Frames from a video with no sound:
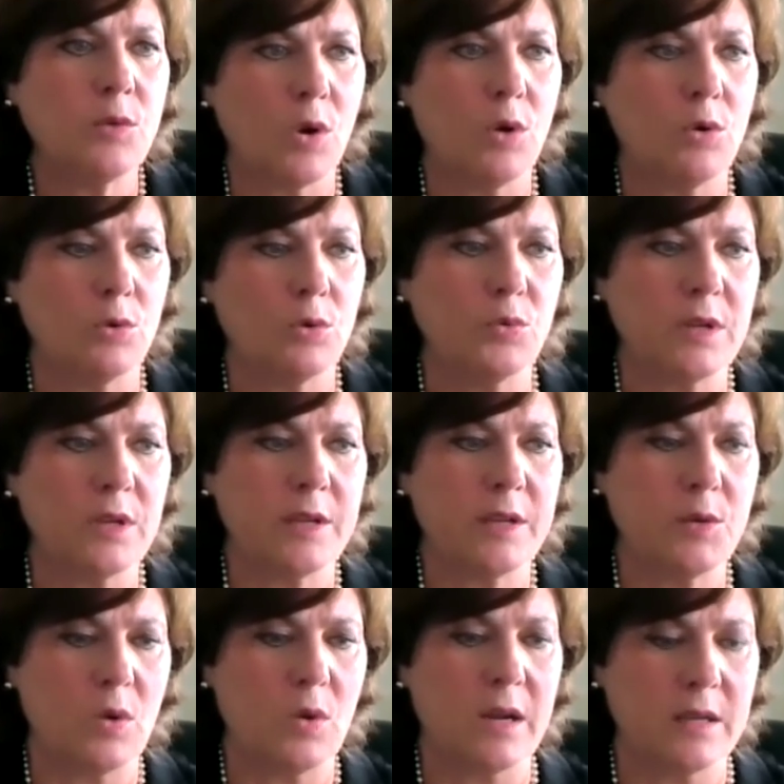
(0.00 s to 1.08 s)
role really
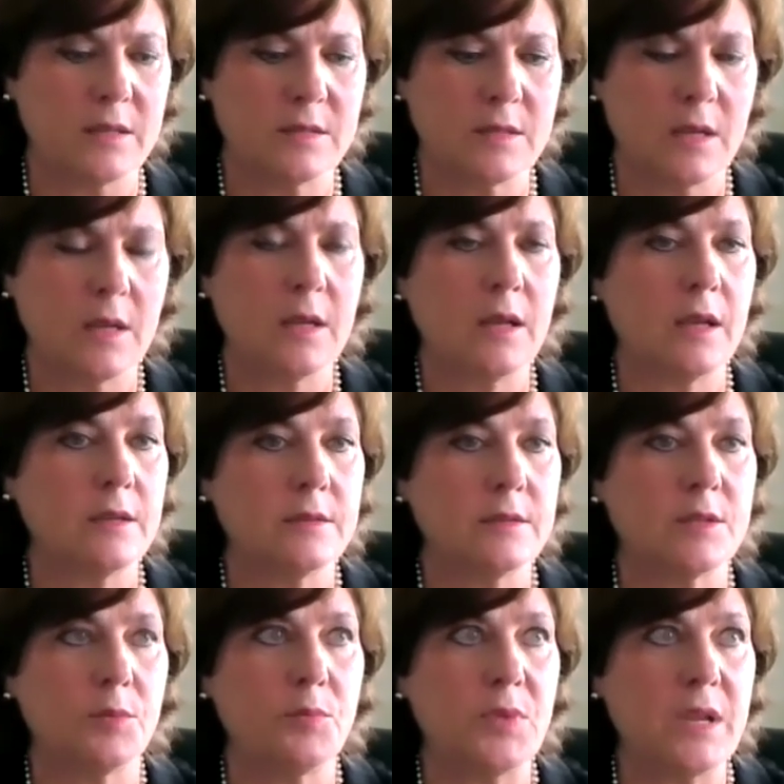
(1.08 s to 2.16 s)
was
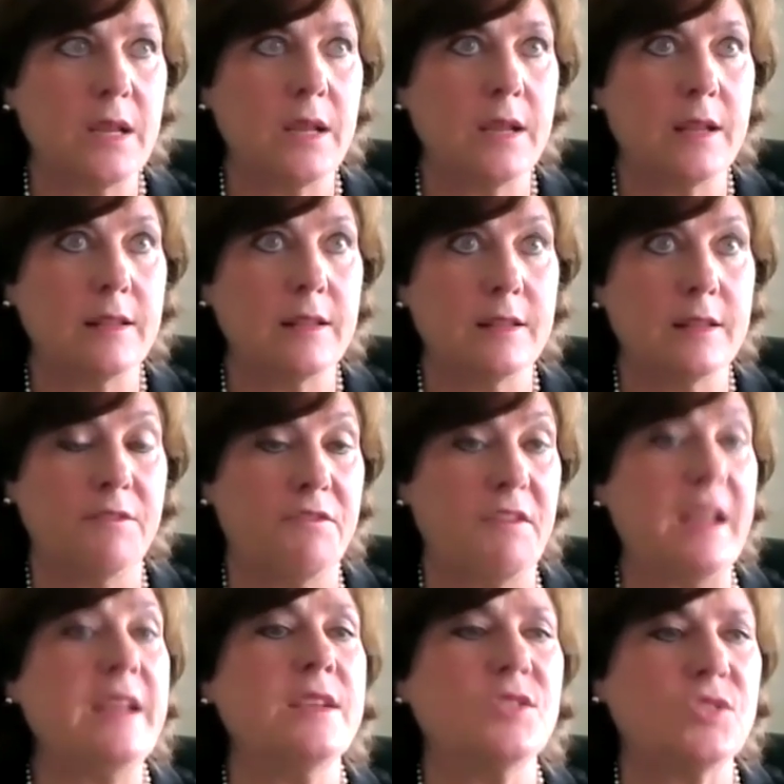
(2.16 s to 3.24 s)
to be the
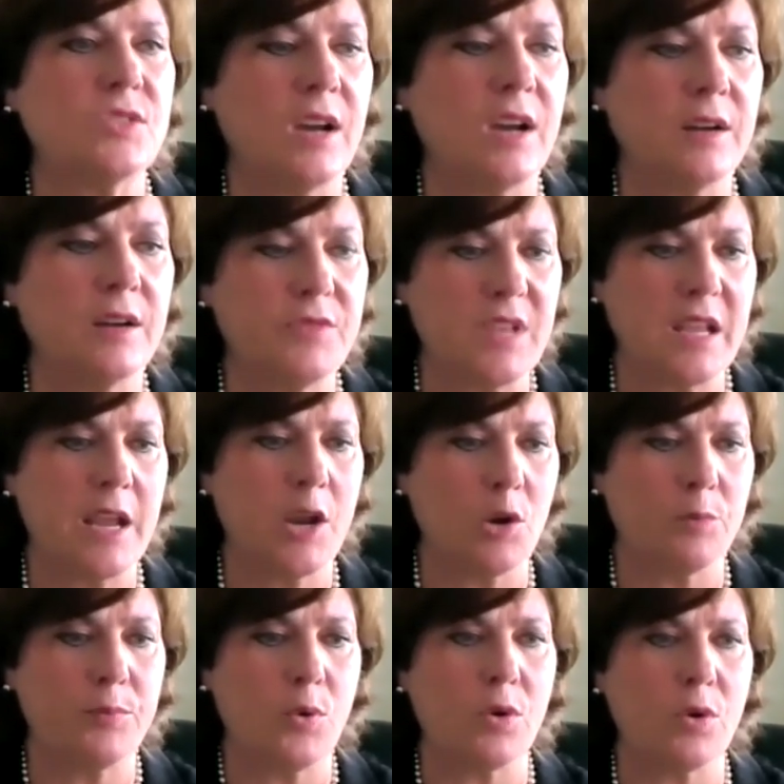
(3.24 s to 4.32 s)
face of the
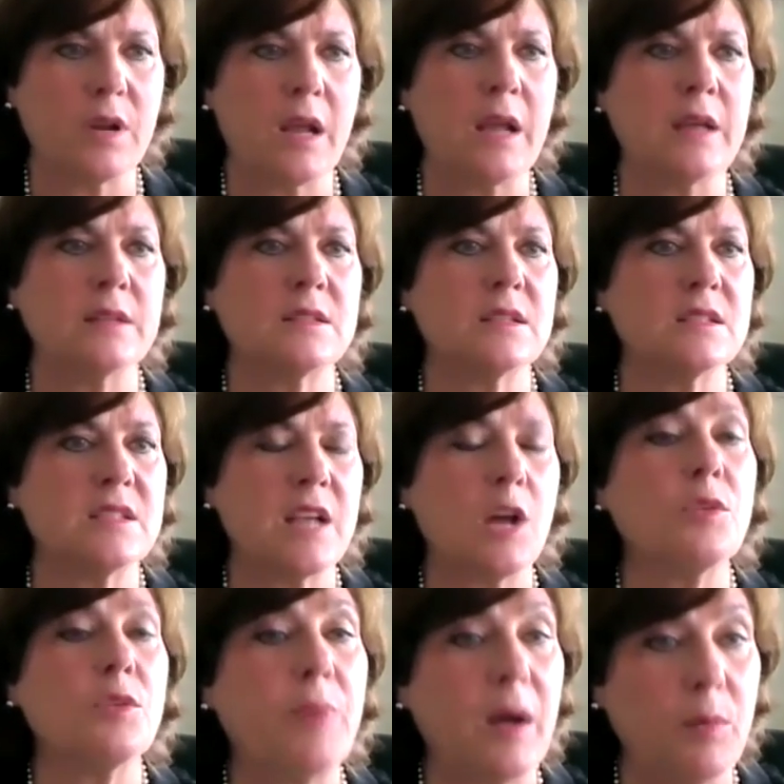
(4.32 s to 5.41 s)
airport and to tell
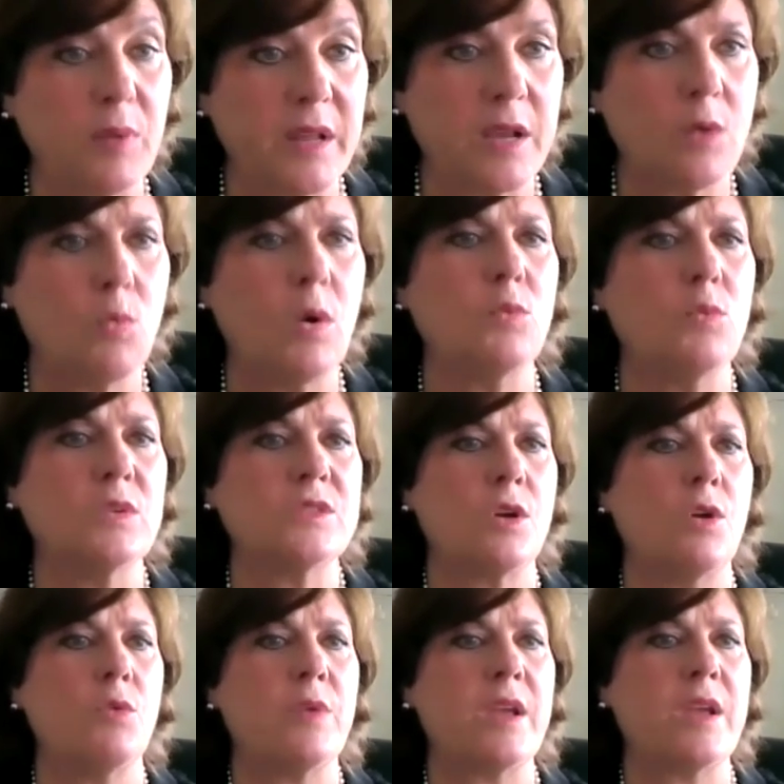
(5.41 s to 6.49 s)
the public what was
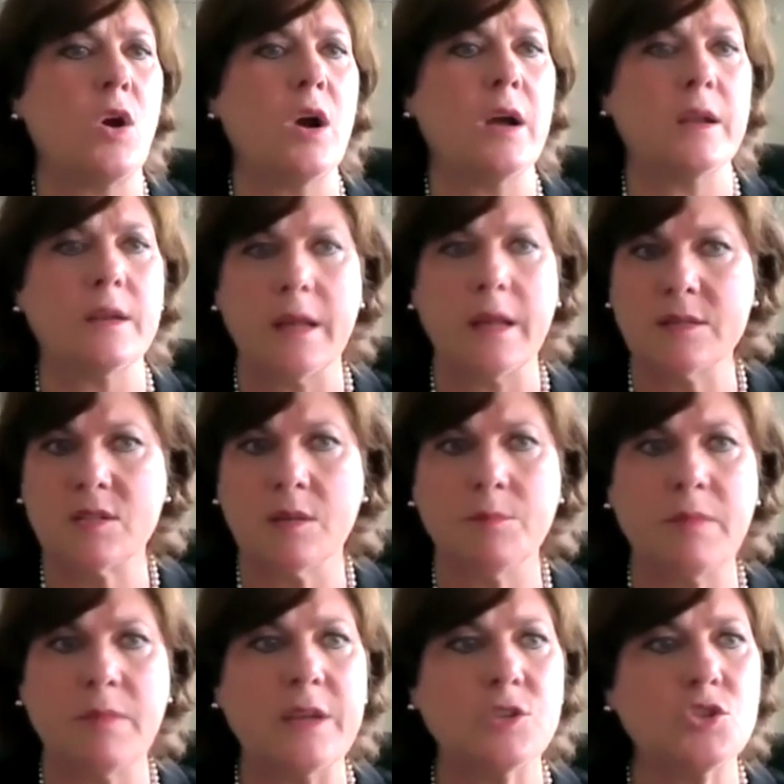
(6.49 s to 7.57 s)
going on and to
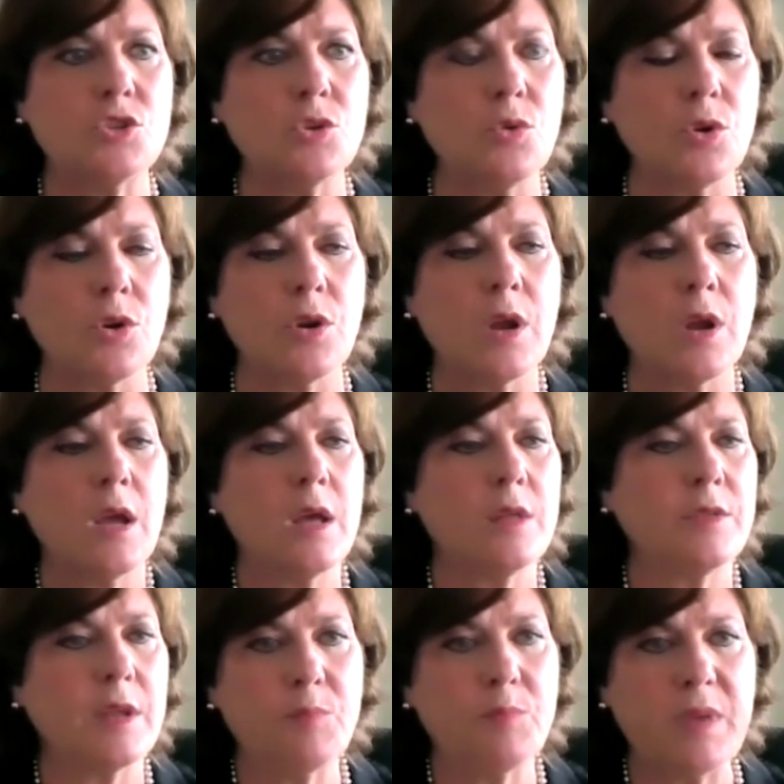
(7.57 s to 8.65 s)
make sure
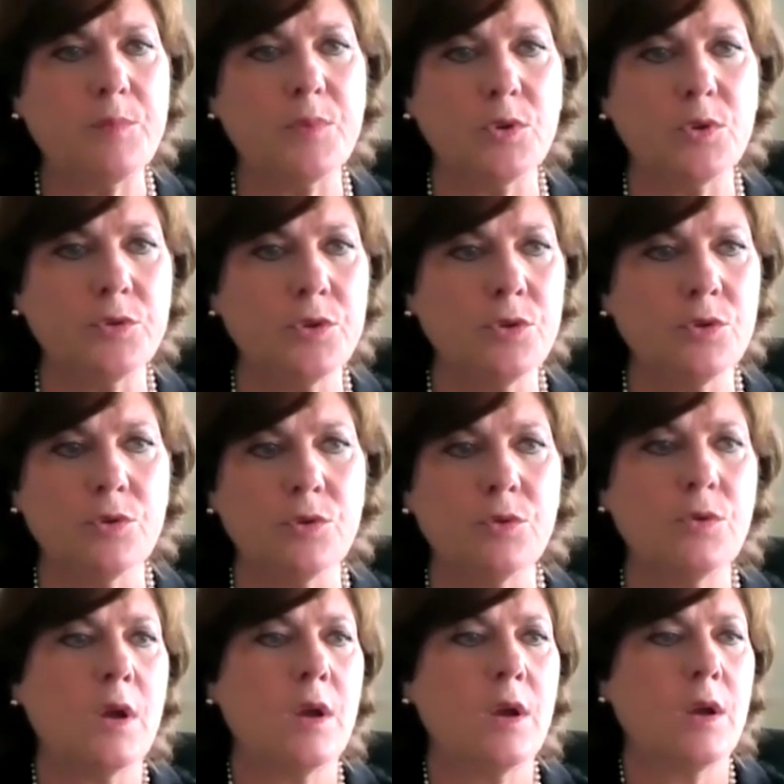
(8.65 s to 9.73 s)
that people
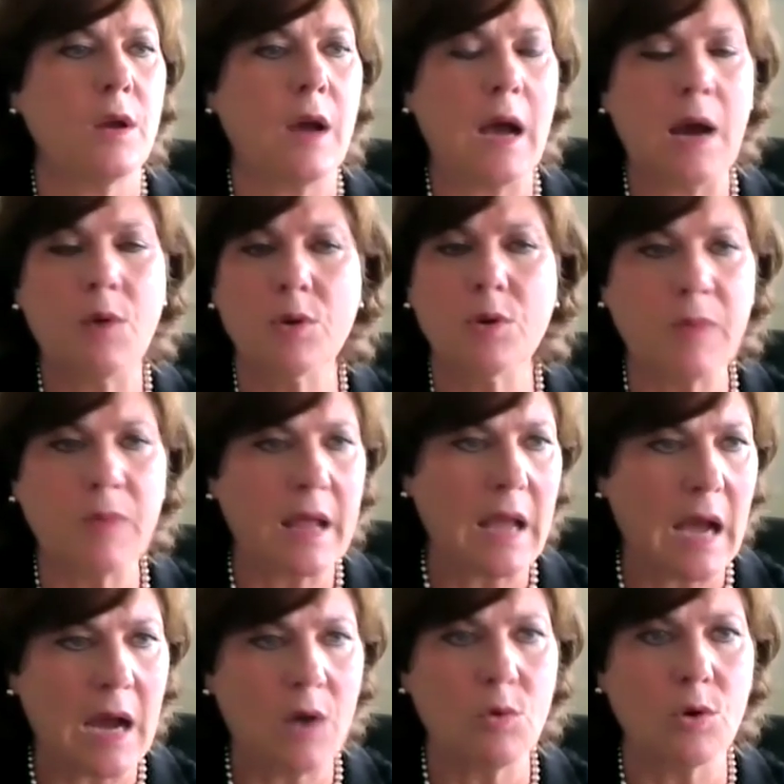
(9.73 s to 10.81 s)
knew hour by
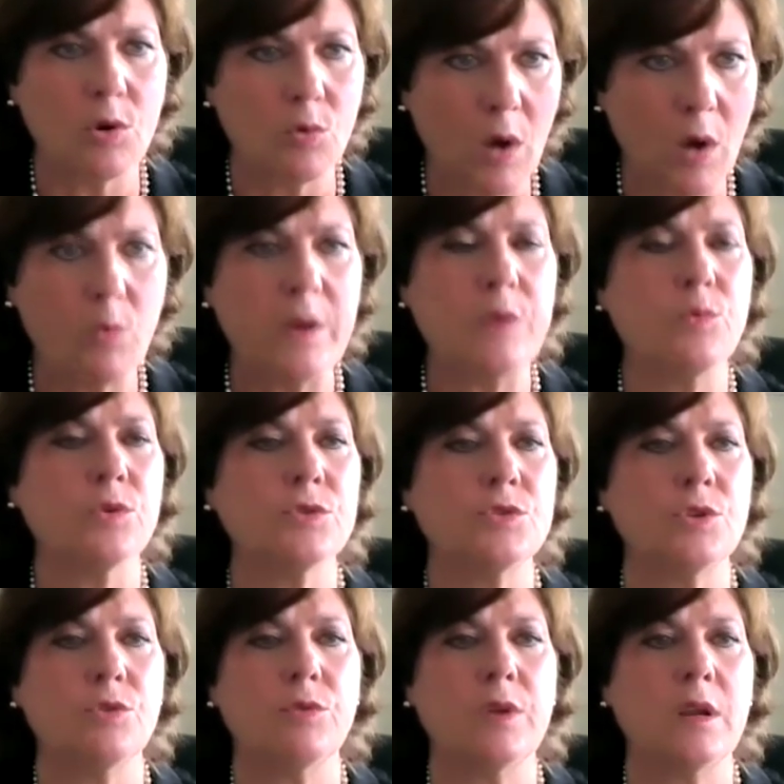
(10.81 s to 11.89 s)
hour what we were
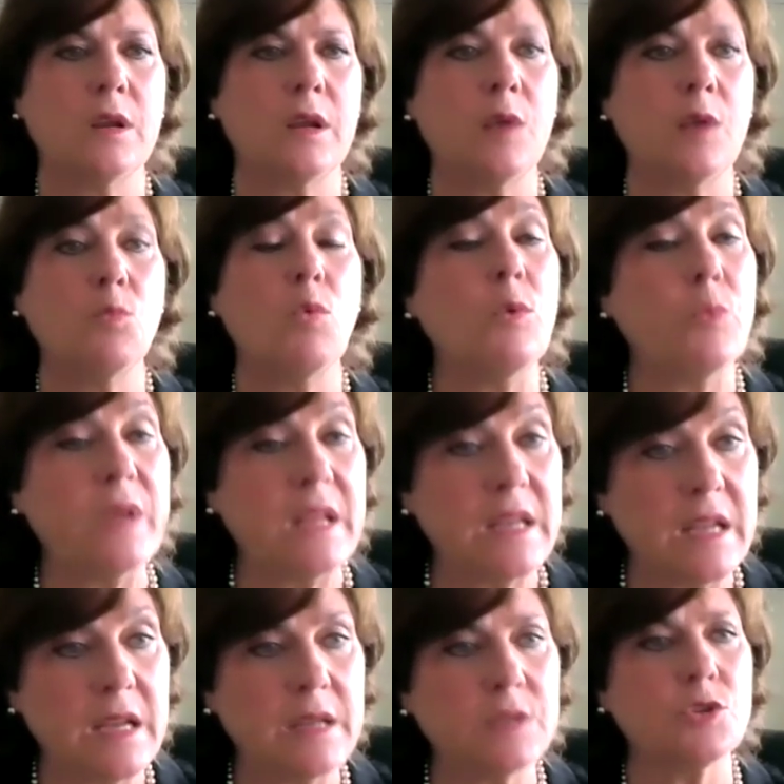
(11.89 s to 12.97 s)
doing and what we
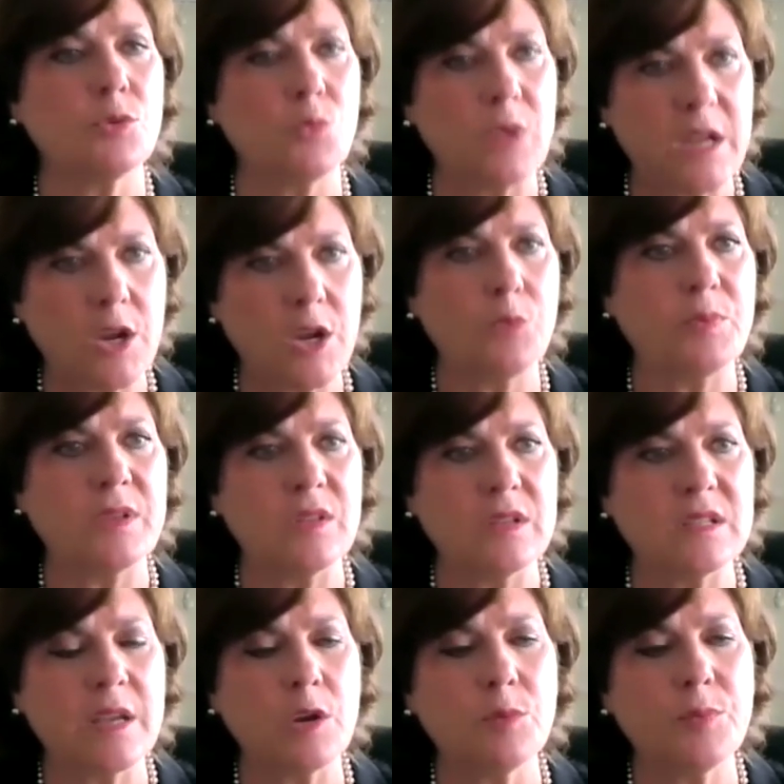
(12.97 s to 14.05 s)
needed to reopen
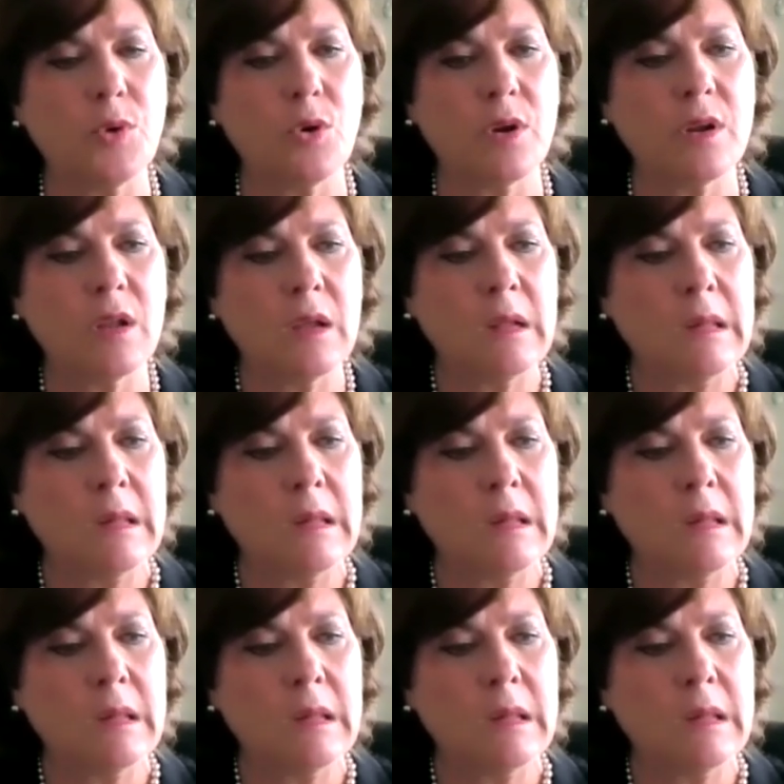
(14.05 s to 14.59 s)
this airport.